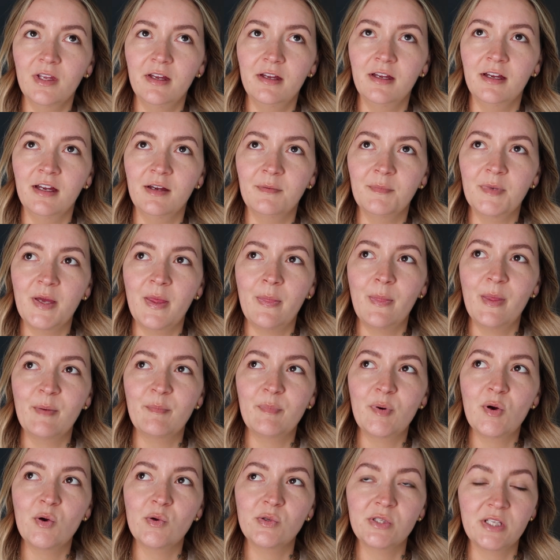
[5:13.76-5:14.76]
And
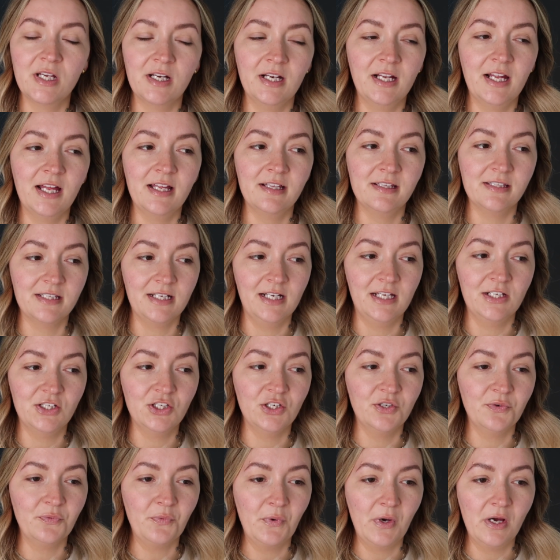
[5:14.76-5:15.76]
then Paul's had a
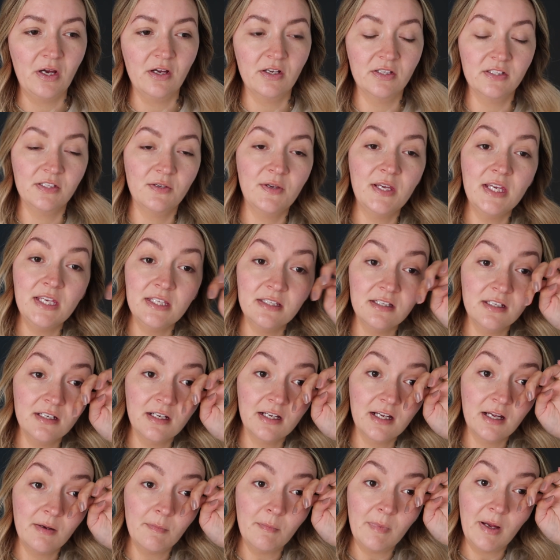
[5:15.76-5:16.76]
cancellation at work, so he's
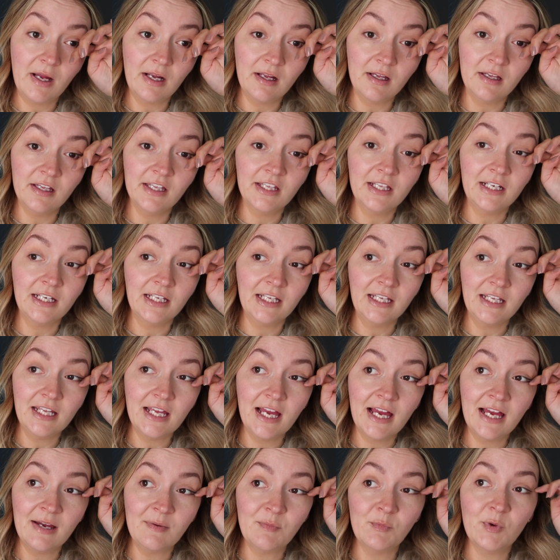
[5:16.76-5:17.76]
going to come back
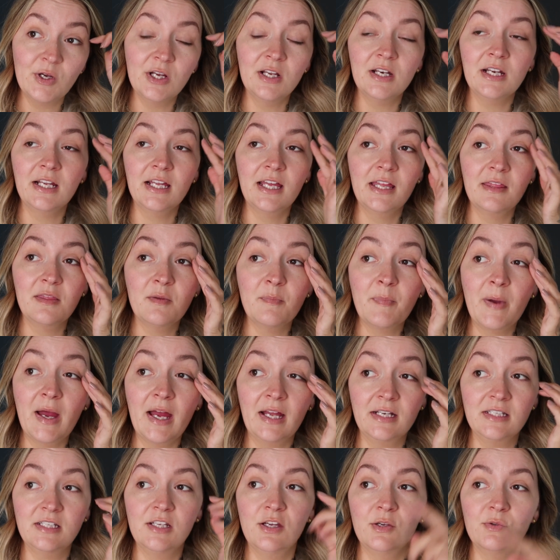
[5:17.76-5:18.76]
early and we're going to get the
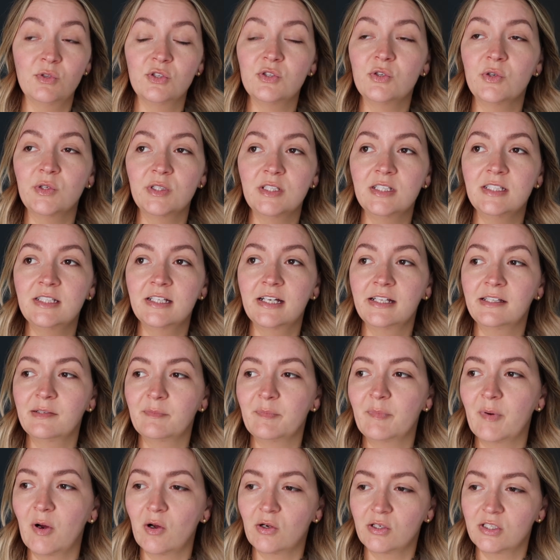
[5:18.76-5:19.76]
patio sorted down the
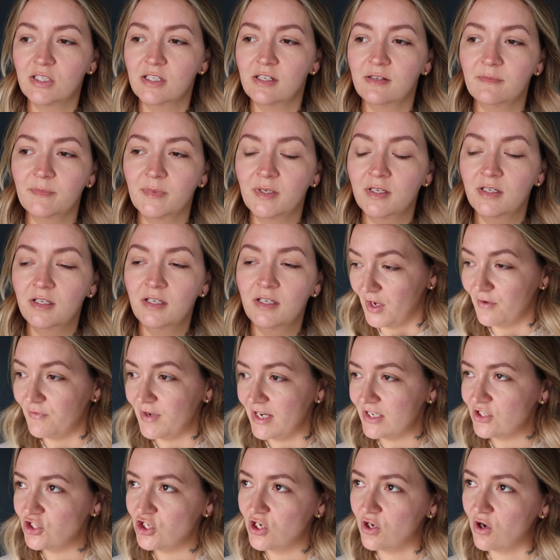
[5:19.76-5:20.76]
bottom. I've
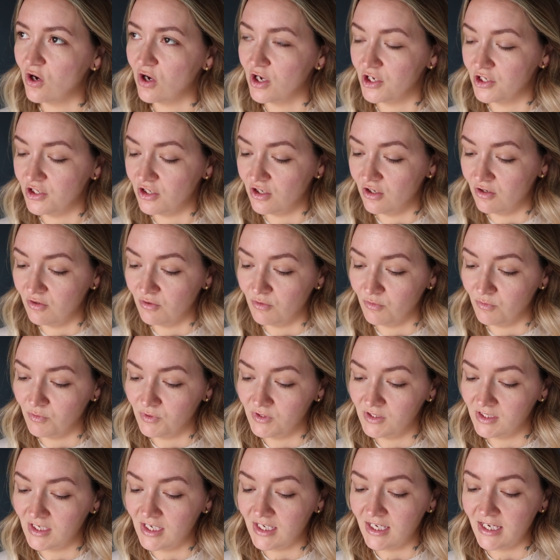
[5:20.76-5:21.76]
actually got a new
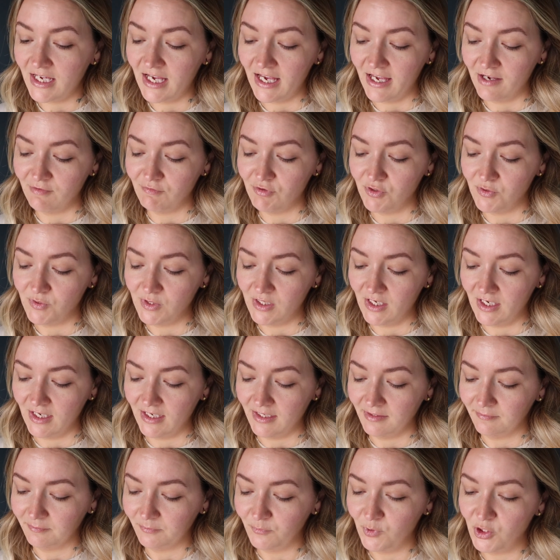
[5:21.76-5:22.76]
skincare
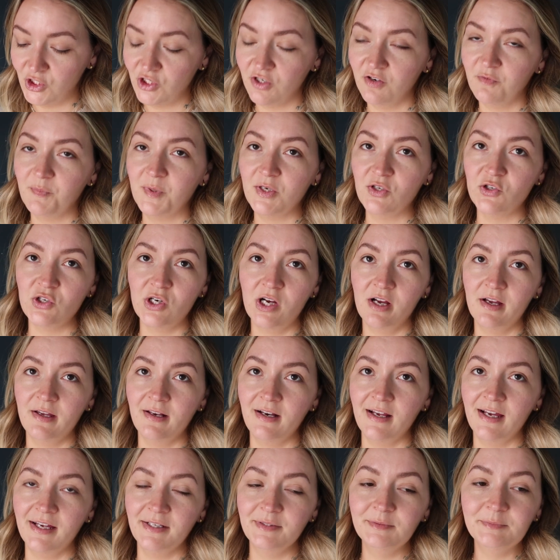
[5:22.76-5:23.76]
routine which I've been
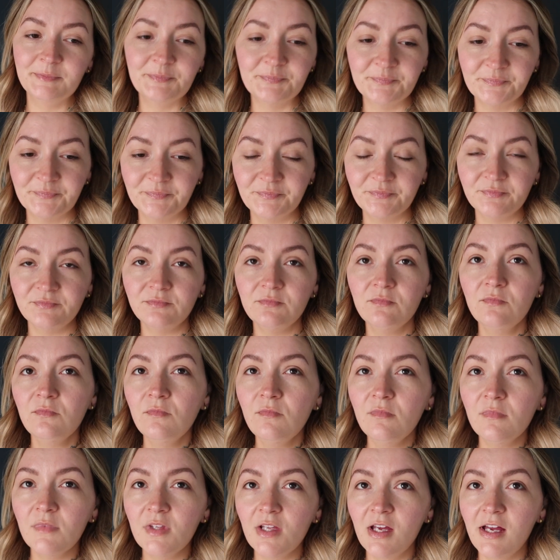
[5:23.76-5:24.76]
trying out,
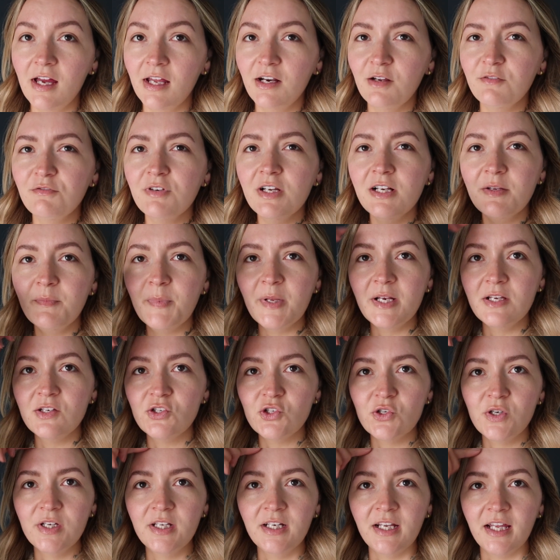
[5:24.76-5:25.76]
and I've really been
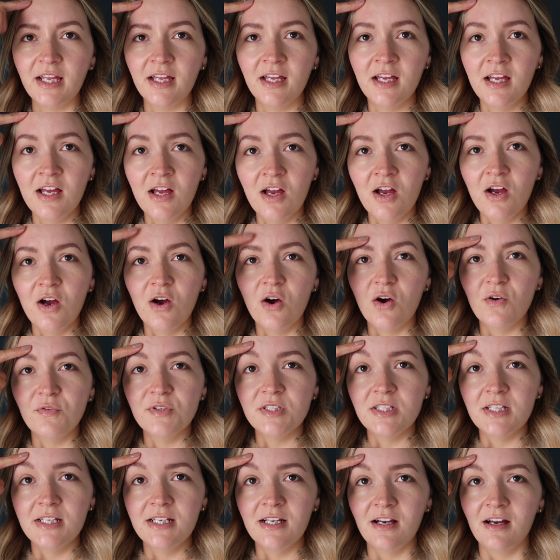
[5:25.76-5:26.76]
enjoying it.
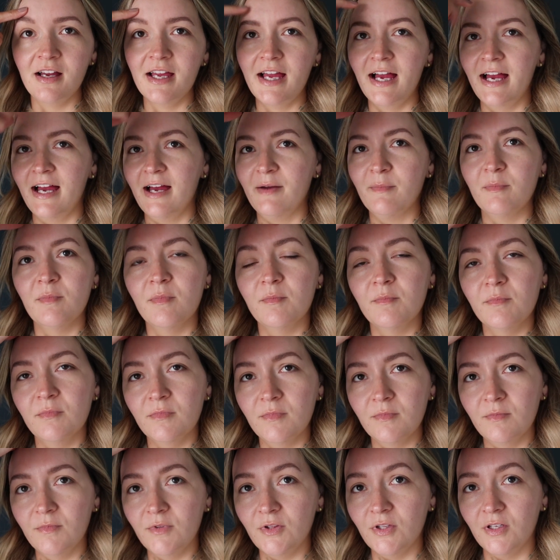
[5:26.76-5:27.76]
Obviously I am
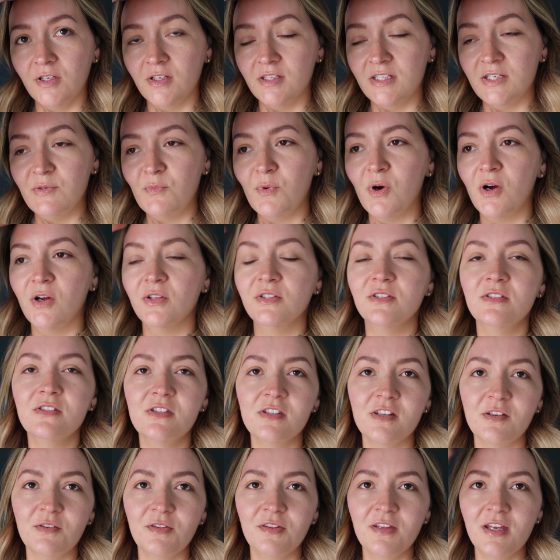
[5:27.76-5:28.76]
31,
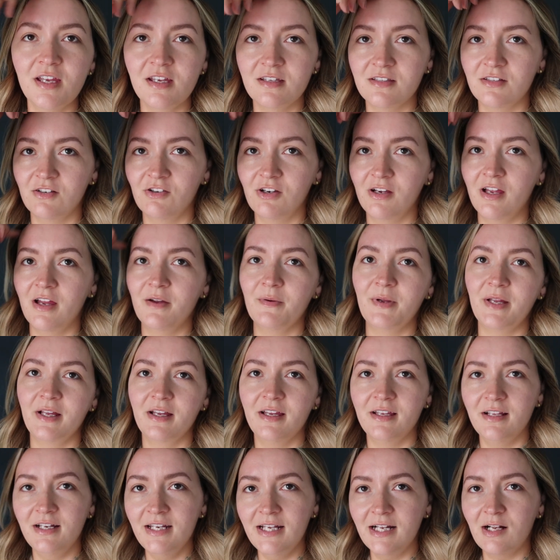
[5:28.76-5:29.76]
so things are
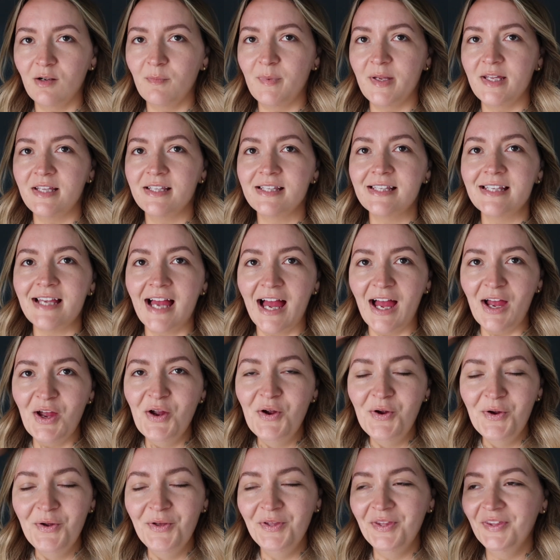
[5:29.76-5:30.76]
going a little bit
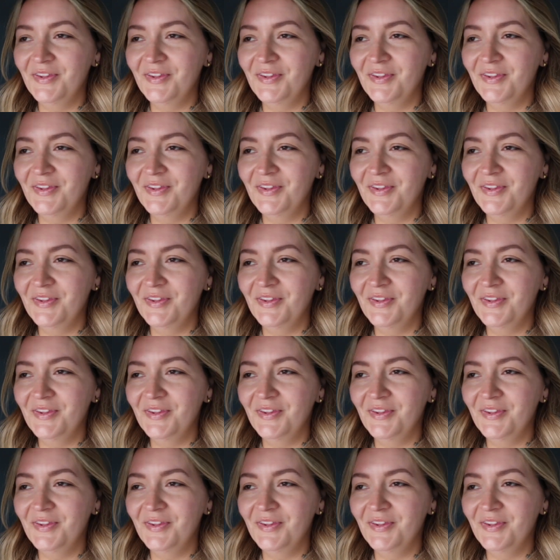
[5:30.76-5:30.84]
south